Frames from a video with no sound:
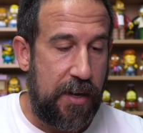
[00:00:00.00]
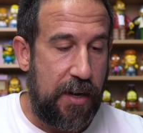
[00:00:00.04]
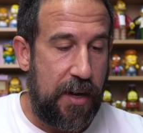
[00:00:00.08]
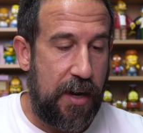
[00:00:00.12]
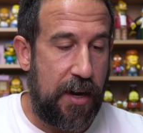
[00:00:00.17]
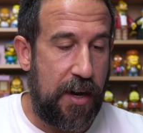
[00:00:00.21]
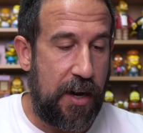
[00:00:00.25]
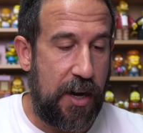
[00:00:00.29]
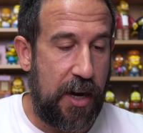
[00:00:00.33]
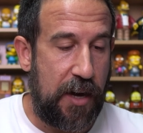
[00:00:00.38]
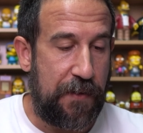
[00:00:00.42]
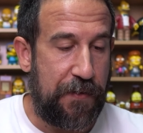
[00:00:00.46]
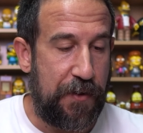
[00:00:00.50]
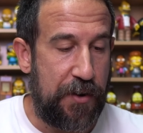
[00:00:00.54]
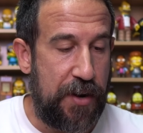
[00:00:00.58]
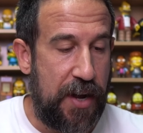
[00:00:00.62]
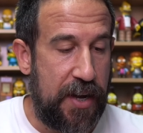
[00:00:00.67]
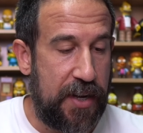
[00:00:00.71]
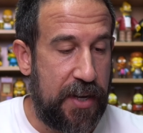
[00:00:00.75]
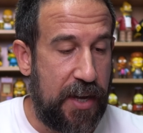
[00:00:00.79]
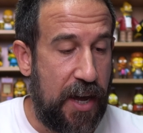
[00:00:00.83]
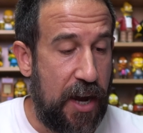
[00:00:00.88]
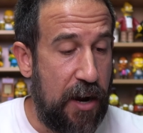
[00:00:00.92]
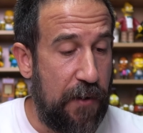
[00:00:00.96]
If you're
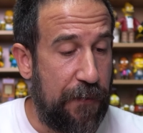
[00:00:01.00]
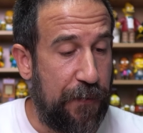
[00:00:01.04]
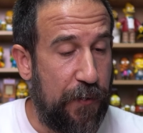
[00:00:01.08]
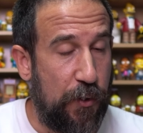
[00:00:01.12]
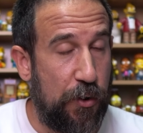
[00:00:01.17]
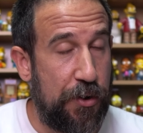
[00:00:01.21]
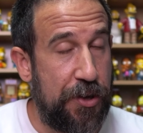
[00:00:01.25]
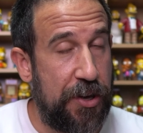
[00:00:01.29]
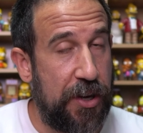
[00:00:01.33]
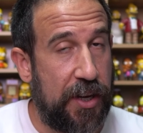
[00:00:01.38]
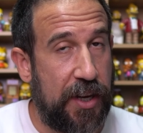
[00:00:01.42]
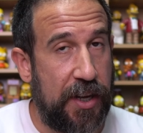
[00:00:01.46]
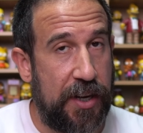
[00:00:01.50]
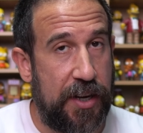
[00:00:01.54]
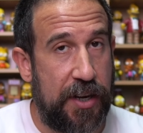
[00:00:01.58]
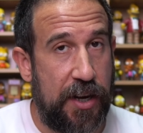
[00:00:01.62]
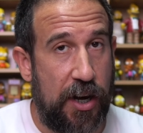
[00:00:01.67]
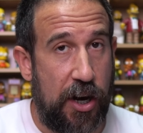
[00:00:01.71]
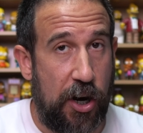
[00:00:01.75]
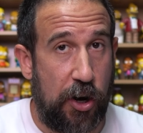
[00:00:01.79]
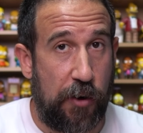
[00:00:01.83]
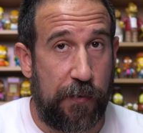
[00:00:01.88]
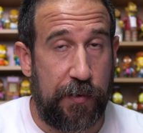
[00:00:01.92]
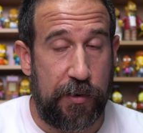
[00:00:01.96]
not careful, you can
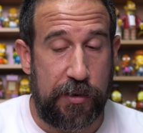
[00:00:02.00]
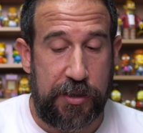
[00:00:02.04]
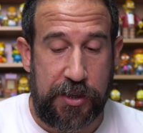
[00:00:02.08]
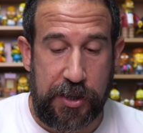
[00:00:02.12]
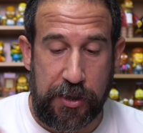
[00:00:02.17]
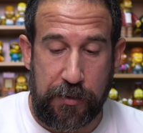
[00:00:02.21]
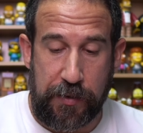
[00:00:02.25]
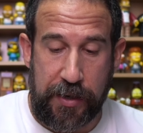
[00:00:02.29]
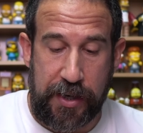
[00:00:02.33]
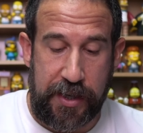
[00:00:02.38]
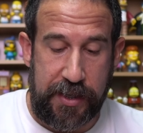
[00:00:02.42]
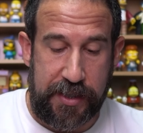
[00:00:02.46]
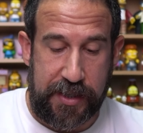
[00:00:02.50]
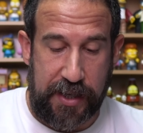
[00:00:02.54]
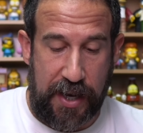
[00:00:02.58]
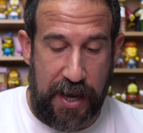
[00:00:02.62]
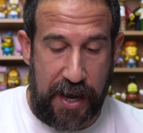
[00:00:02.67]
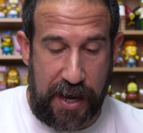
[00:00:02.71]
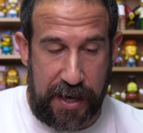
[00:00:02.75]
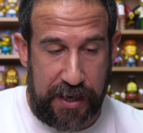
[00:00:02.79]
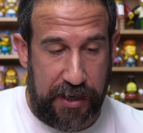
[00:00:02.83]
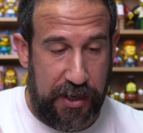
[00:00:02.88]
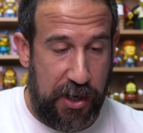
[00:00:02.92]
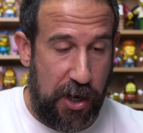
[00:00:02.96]
overdo it
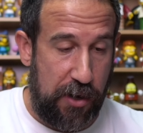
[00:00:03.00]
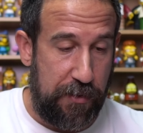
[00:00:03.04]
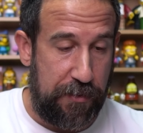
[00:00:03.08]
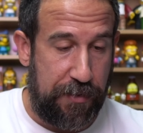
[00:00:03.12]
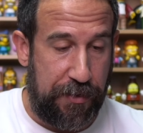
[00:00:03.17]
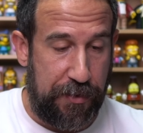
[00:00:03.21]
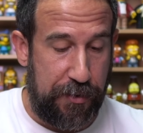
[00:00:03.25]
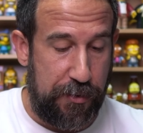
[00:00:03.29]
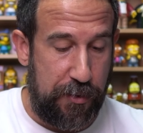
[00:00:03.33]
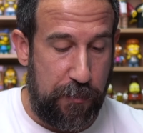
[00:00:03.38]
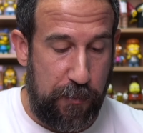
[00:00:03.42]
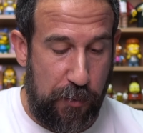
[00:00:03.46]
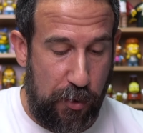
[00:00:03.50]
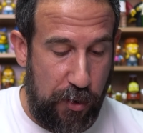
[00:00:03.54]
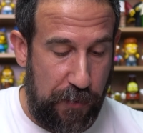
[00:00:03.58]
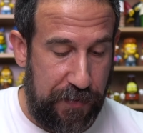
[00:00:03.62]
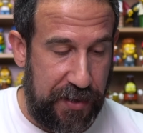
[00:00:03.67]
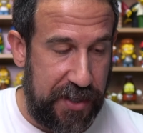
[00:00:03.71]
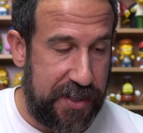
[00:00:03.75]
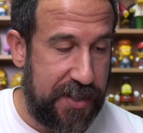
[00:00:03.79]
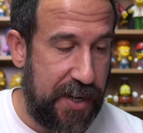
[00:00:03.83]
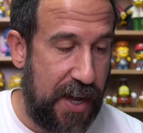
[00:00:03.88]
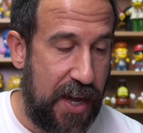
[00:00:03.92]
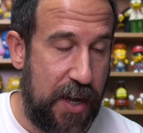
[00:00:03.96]
and go through more of
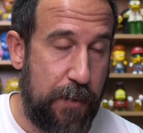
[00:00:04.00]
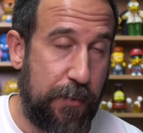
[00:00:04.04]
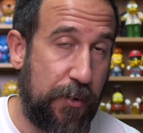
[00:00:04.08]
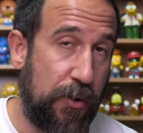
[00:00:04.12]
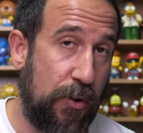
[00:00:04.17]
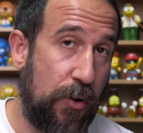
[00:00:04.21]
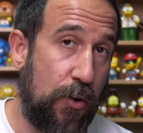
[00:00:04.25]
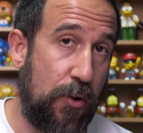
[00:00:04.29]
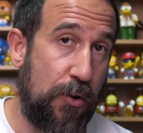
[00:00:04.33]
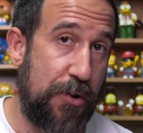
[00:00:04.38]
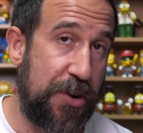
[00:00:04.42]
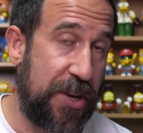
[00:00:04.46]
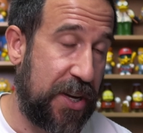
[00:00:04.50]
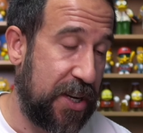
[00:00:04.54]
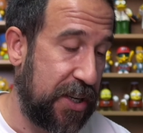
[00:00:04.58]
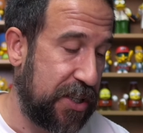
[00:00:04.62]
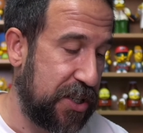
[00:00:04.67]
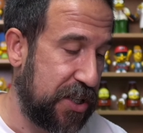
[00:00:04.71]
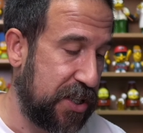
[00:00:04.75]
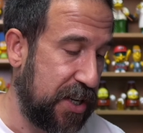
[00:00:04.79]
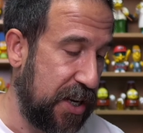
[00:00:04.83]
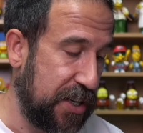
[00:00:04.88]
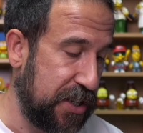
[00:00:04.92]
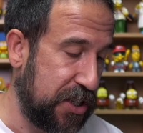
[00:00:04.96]
the table, or you could
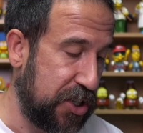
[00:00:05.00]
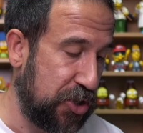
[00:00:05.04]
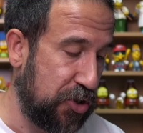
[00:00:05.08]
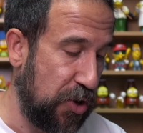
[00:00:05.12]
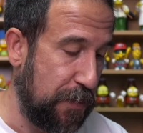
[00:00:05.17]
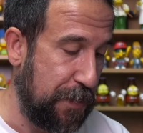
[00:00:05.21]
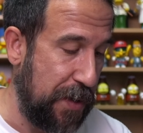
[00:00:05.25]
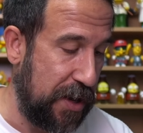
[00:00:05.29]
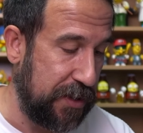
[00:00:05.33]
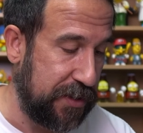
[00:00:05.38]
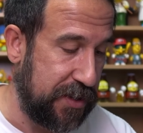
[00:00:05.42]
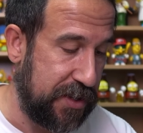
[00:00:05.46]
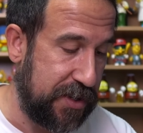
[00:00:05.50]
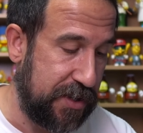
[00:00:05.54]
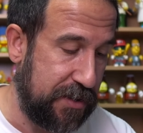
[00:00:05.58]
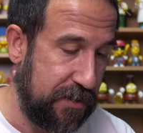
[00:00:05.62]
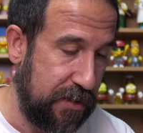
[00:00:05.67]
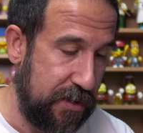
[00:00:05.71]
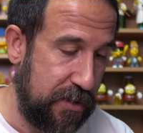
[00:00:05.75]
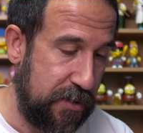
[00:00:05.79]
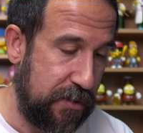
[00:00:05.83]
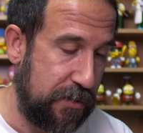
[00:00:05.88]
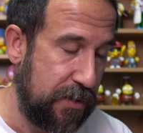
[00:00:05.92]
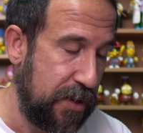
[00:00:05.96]
just kind of strip out the
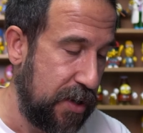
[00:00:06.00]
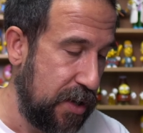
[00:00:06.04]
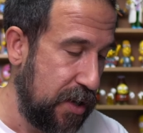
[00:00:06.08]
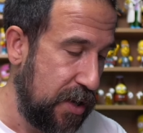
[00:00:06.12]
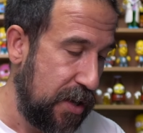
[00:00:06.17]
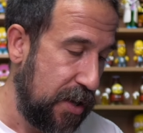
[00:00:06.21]
screw.